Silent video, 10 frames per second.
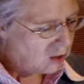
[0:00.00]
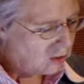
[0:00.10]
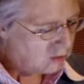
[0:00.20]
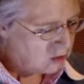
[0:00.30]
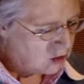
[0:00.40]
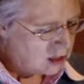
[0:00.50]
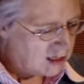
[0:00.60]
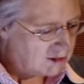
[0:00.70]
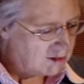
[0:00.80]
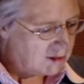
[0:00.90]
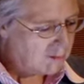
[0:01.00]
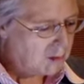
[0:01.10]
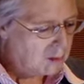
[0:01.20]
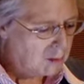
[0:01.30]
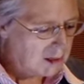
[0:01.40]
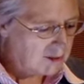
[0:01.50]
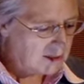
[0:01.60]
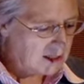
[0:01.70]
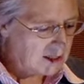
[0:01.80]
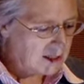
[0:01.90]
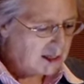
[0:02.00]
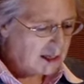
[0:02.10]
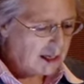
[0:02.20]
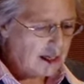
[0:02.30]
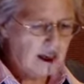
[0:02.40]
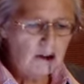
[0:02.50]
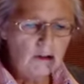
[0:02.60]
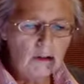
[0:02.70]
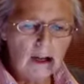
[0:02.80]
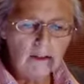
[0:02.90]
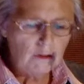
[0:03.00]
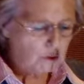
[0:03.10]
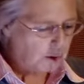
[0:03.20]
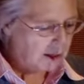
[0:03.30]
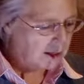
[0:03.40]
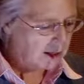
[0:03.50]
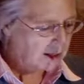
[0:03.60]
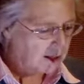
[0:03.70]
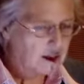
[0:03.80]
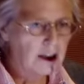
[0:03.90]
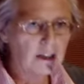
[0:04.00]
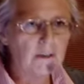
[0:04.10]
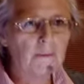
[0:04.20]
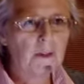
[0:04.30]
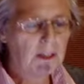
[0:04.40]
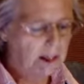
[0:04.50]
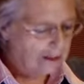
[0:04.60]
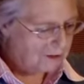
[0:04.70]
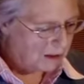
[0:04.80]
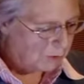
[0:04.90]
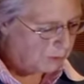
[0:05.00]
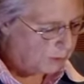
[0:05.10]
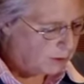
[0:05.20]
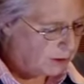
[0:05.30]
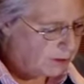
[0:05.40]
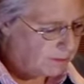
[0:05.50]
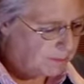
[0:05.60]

Los Angeles, Wellesley, and the last one here in Stanford.